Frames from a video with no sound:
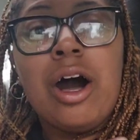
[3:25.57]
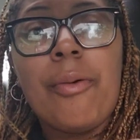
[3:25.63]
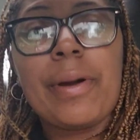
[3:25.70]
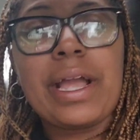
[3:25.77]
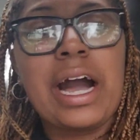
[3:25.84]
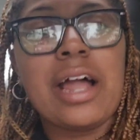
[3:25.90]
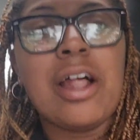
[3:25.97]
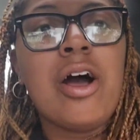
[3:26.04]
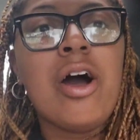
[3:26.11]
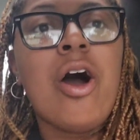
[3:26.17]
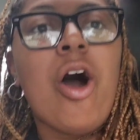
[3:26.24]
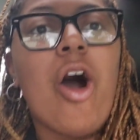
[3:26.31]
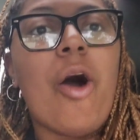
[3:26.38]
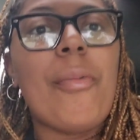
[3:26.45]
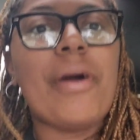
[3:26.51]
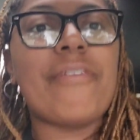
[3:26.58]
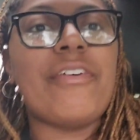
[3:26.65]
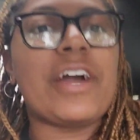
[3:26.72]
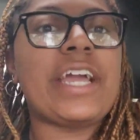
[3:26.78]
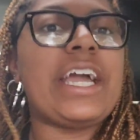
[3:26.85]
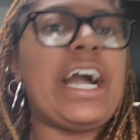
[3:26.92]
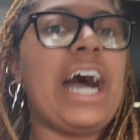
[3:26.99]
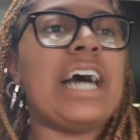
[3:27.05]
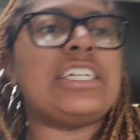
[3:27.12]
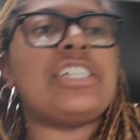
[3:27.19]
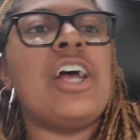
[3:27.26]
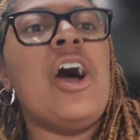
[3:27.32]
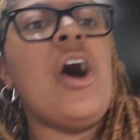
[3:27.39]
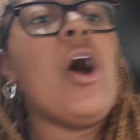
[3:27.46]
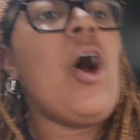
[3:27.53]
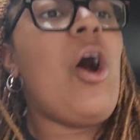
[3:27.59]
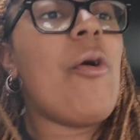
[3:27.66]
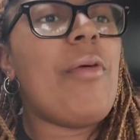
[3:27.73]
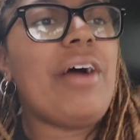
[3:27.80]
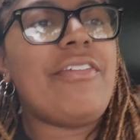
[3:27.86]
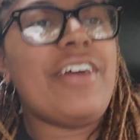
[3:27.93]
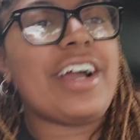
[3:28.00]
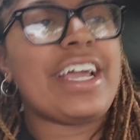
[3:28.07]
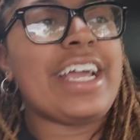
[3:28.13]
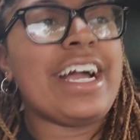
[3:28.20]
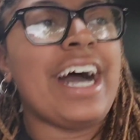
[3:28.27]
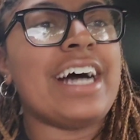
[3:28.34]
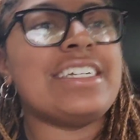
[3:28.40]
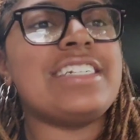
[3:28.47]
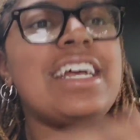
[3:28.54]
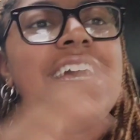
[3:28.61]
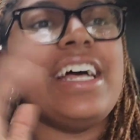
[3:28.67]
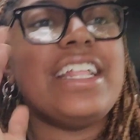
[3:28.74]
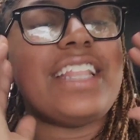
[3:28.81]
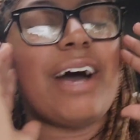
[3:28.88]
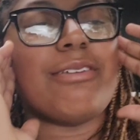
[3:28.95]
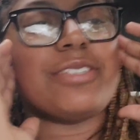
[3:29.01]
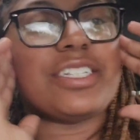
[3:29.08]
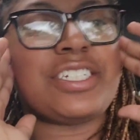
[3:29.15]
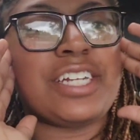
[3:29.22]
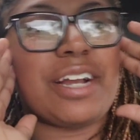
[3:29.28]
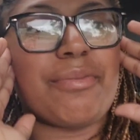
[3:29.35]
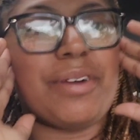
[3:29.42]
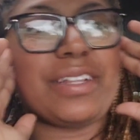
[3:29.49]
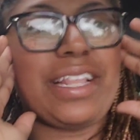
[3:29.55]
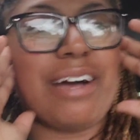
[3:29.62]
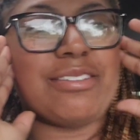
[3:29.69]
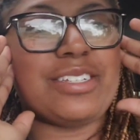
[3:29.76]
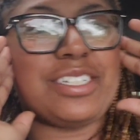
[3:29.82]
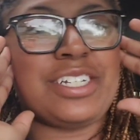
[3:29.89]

oh my god. Oh my fucking gosh. Oh my fucking gosh. That was a chickmunk. That was a